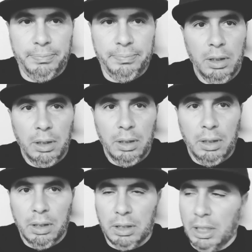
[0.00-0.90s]

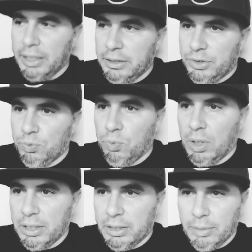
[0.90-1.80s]
clients want the
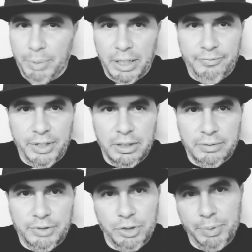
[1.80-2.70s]
benefit of the
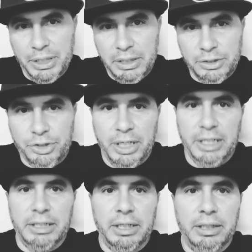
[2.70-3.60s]
obedience training and then
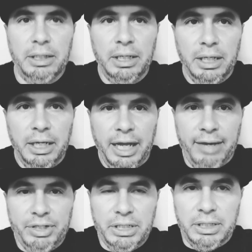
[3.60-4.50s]
having
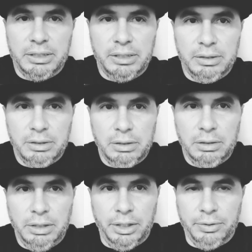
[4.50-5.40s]
us,
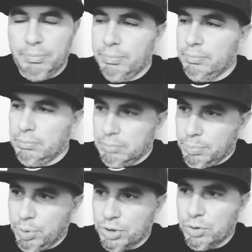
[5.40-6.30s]
put the
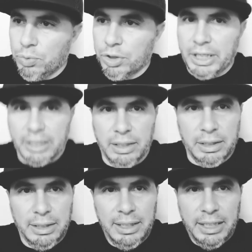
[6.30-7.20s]
work in on at
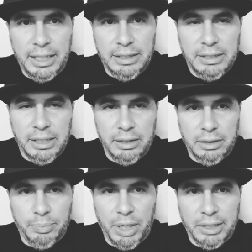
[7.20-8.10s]
least getting the potty
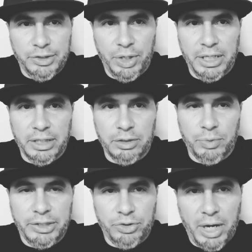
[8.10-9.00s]
training on the right
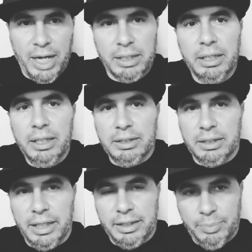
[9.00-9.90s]
track. Then they can make the
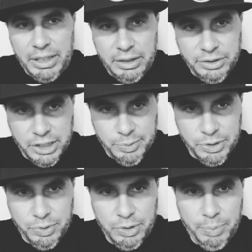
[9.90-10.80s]
adjustments when the puppy
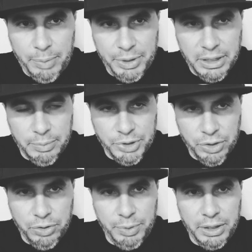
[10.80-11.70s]
comes home and
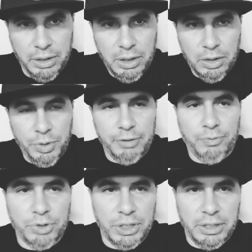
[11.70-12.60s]
reinforce the things
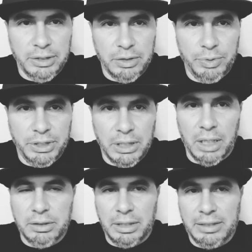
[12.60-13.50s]
that we taught. So that's
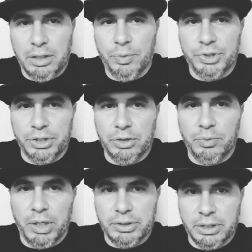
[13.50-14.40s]
always a good route to go to.